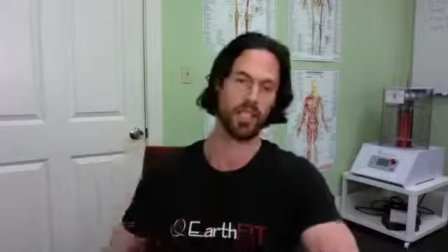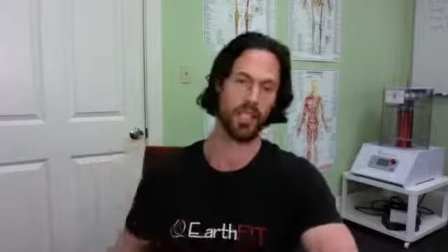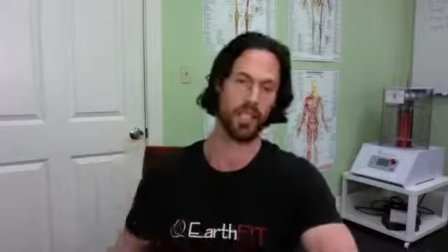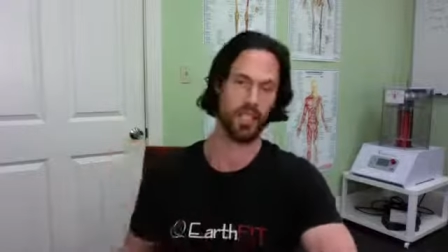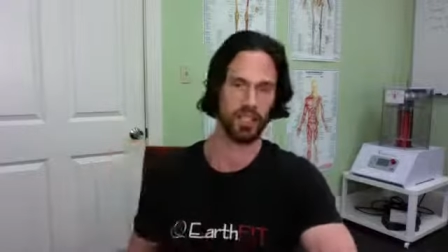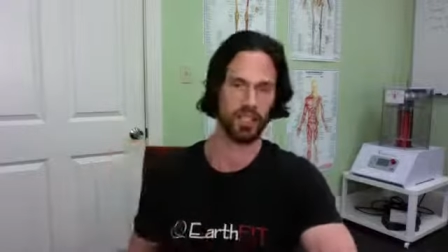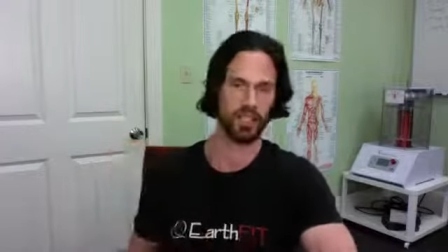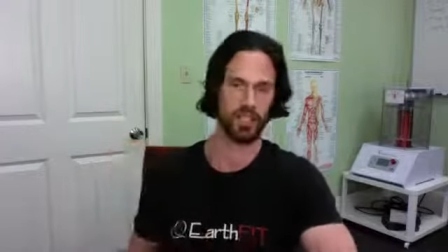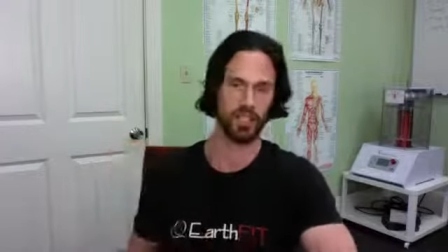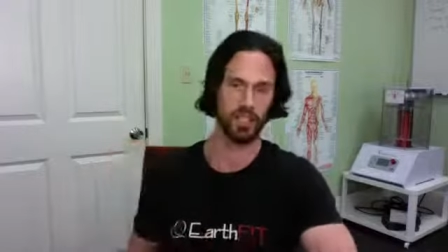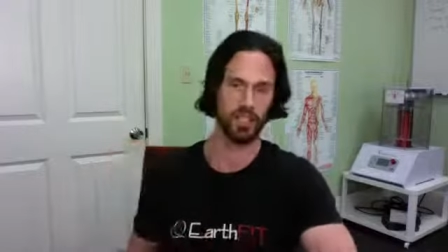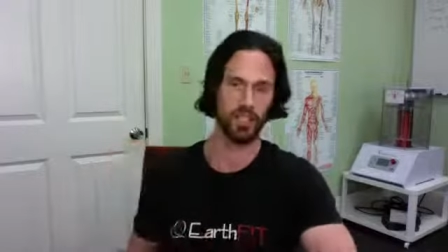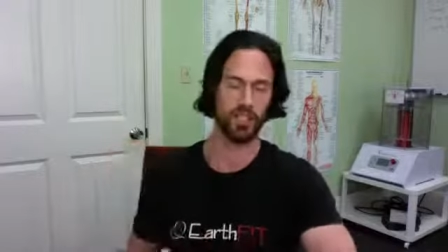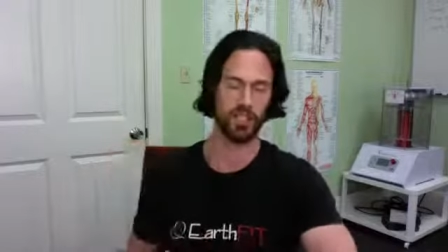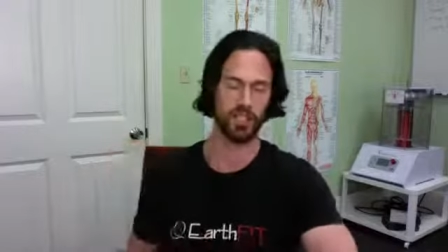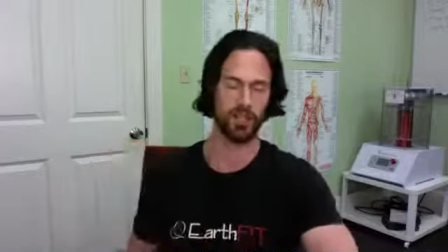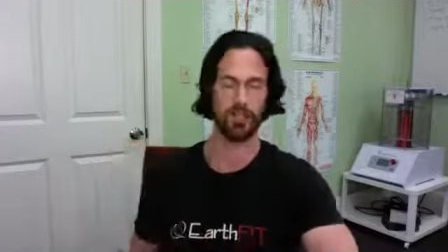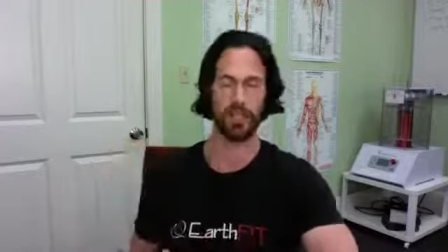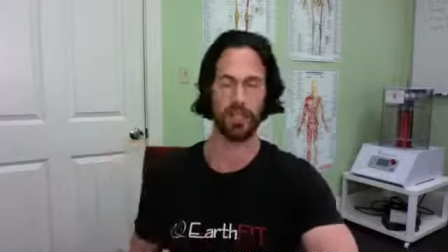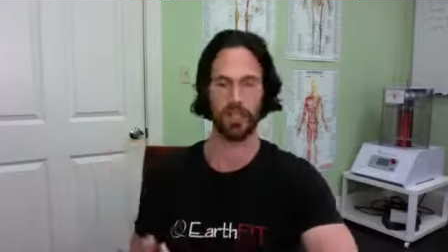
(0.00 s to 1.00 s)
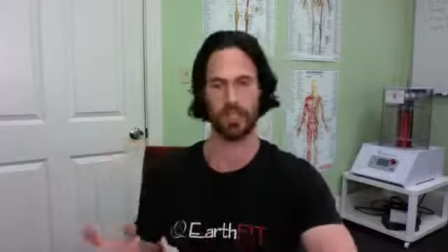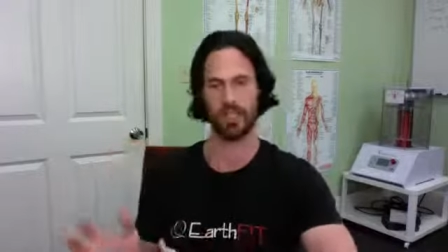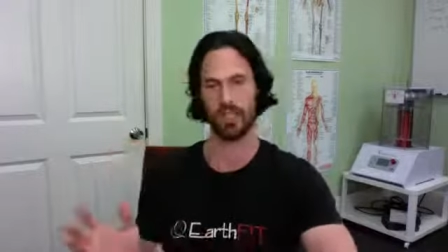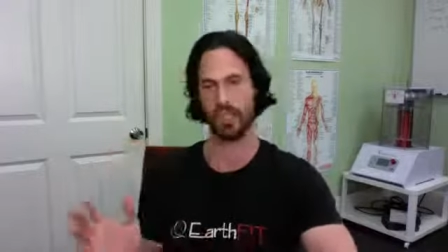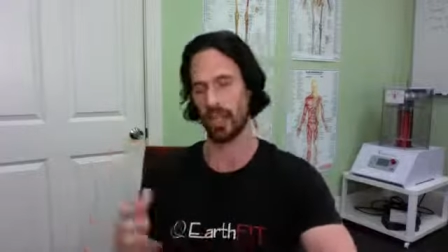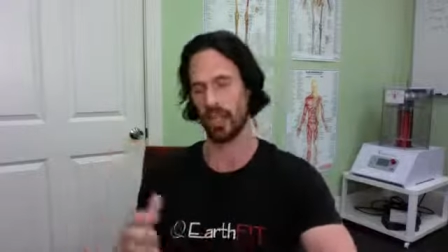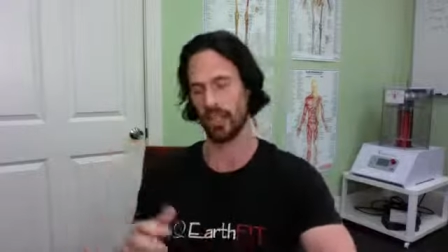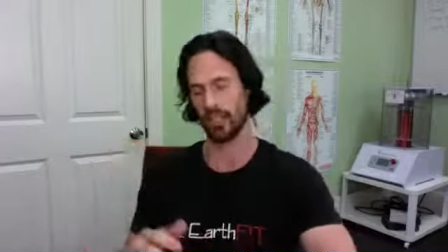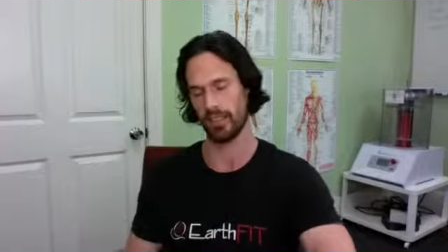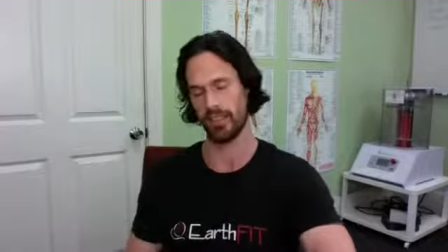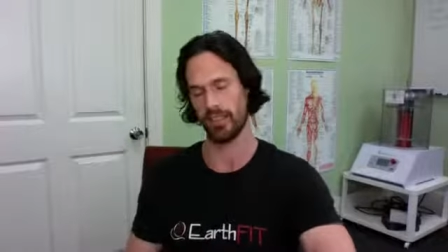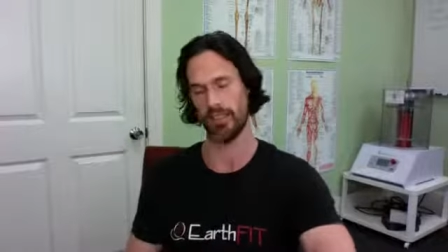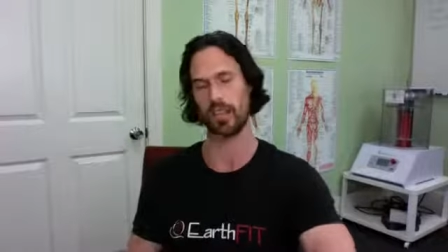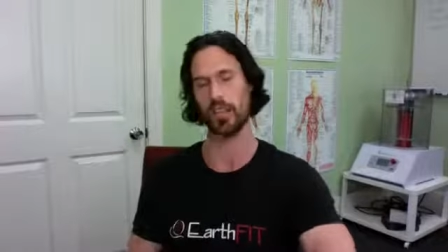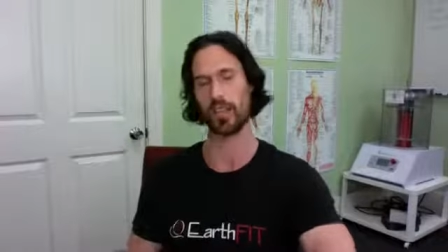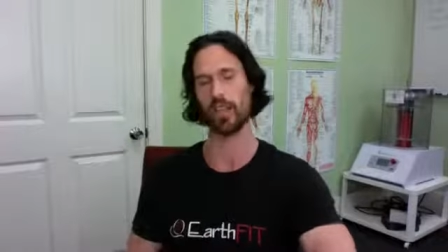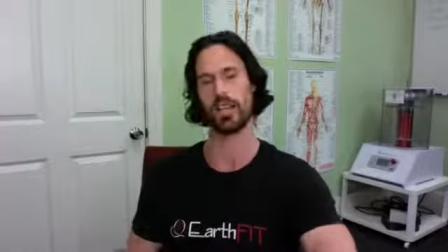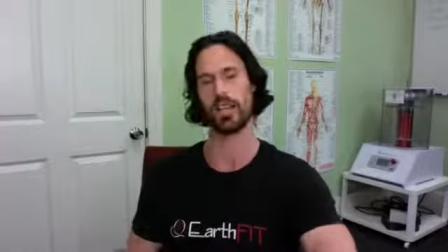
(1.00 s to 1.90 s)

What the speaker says: in conjunction. But yeah, so